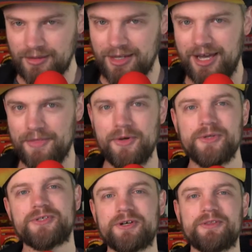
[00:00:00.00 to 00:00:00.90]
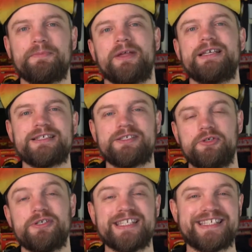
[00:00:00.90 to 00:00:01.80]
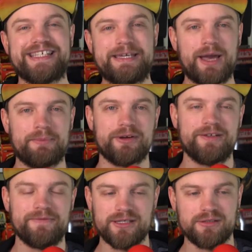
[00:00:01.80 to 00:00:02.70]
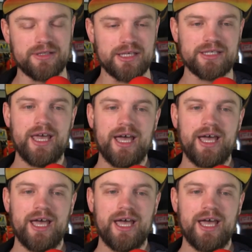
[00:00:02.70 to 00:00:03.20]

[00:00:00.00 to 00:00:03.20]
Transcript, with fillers: Uh, those are the places that you can see my pretty face do this.